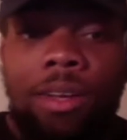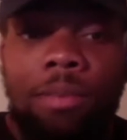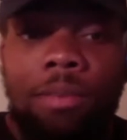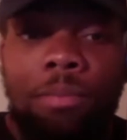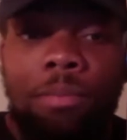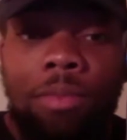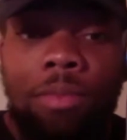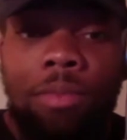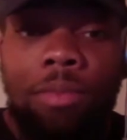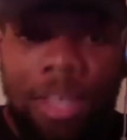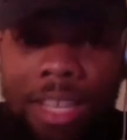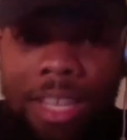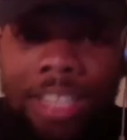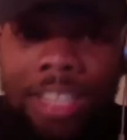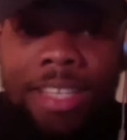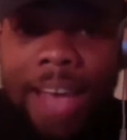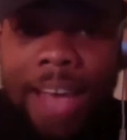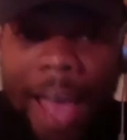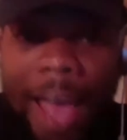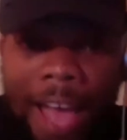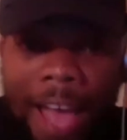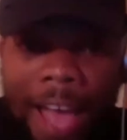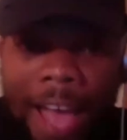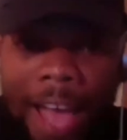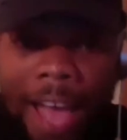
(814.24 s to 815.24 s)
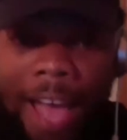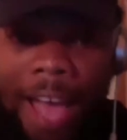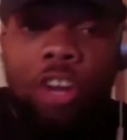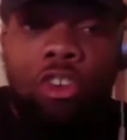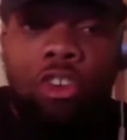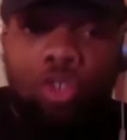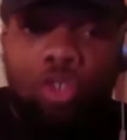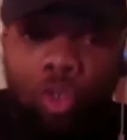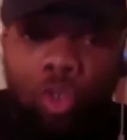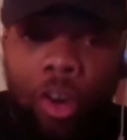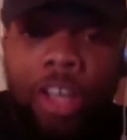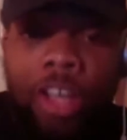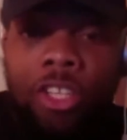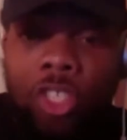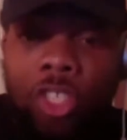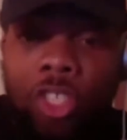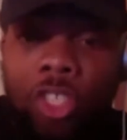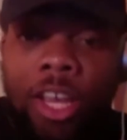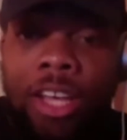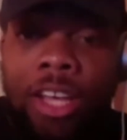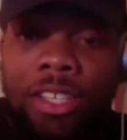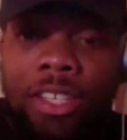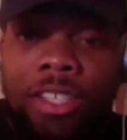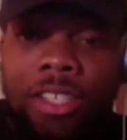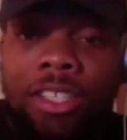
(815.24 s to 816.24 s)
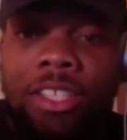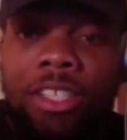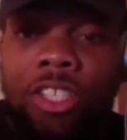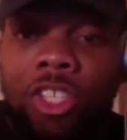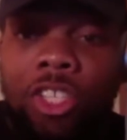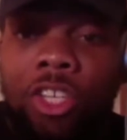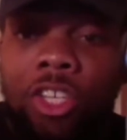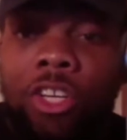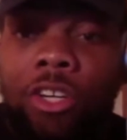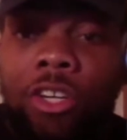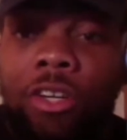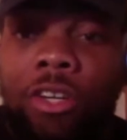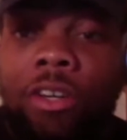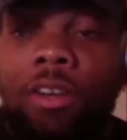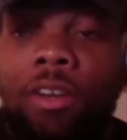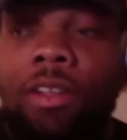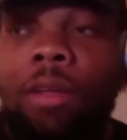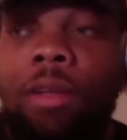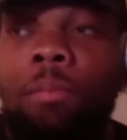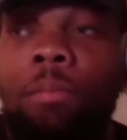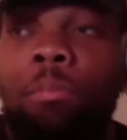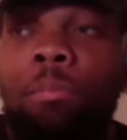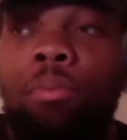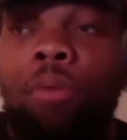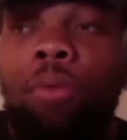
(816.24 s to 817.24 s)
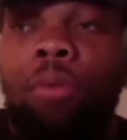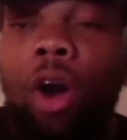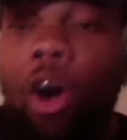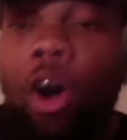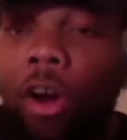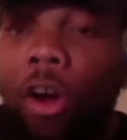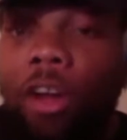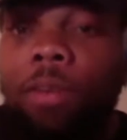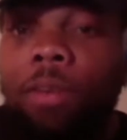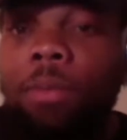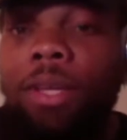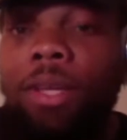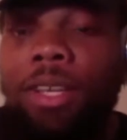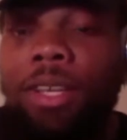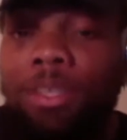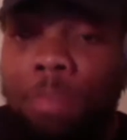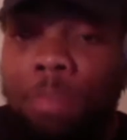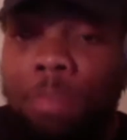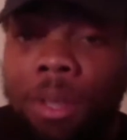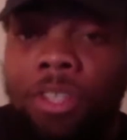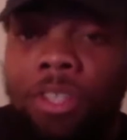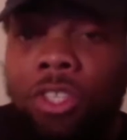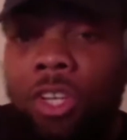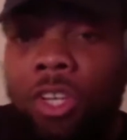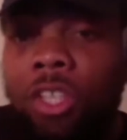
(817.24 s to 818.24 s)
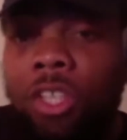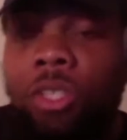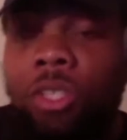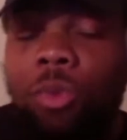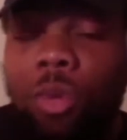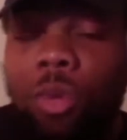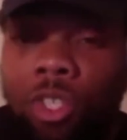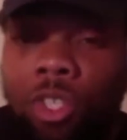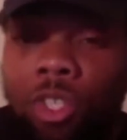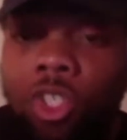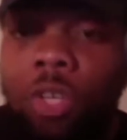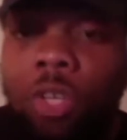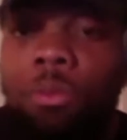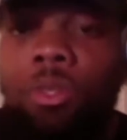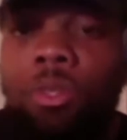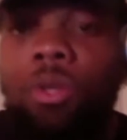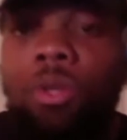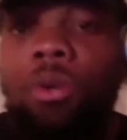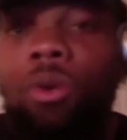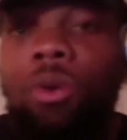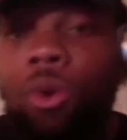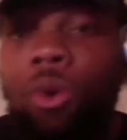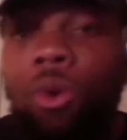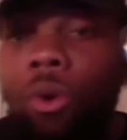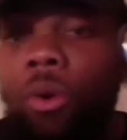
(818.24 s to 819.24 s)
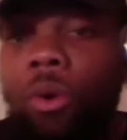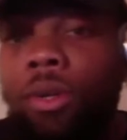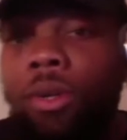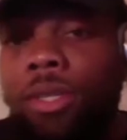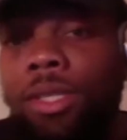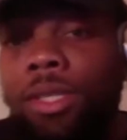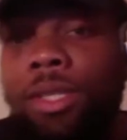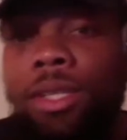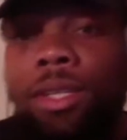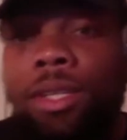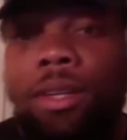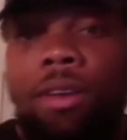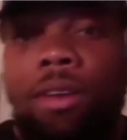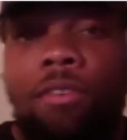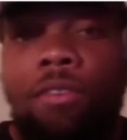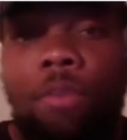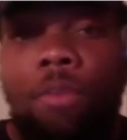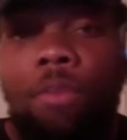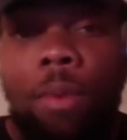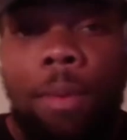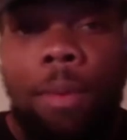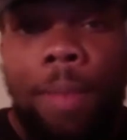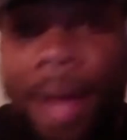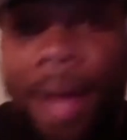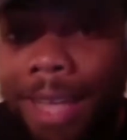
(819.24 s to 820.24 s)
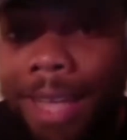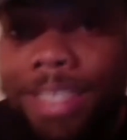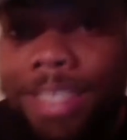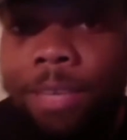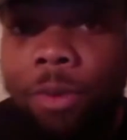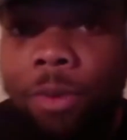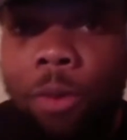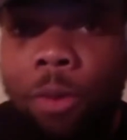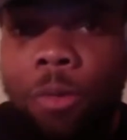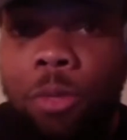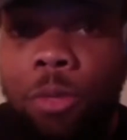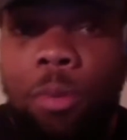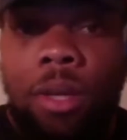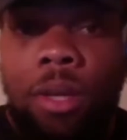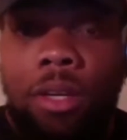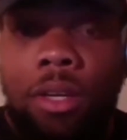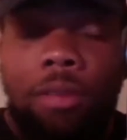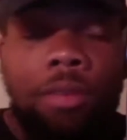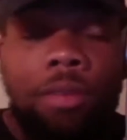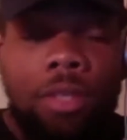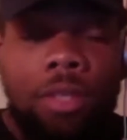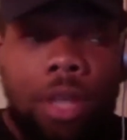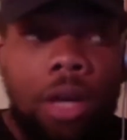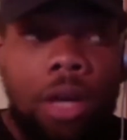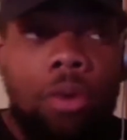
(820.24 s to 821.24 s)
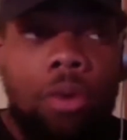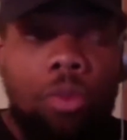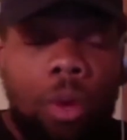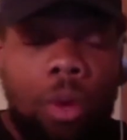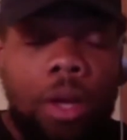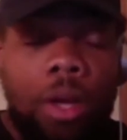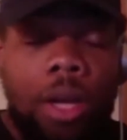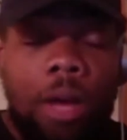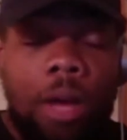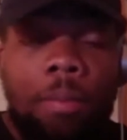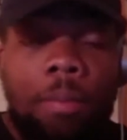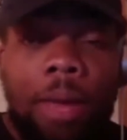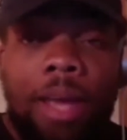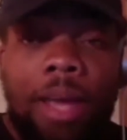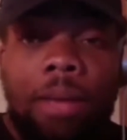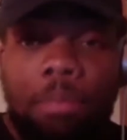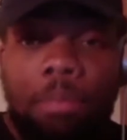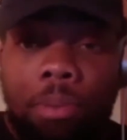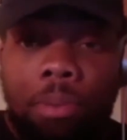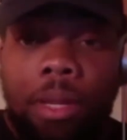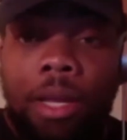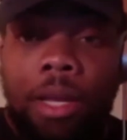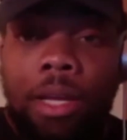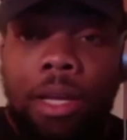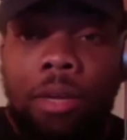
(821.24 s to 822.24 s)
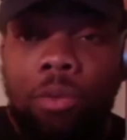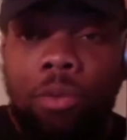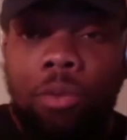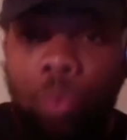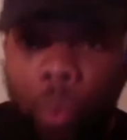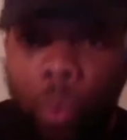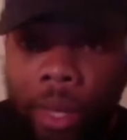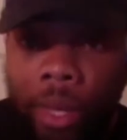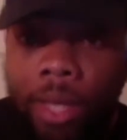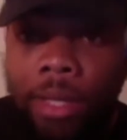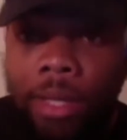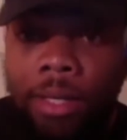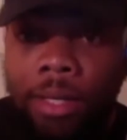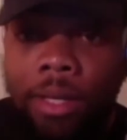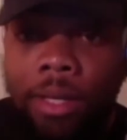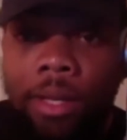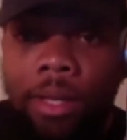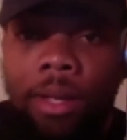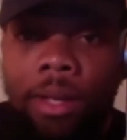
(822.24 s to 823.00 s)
He's actually in a great chance this year, arguably his best chance to win a chip. So, of course, from a basketball perspective, he's going to want to come back and play to win.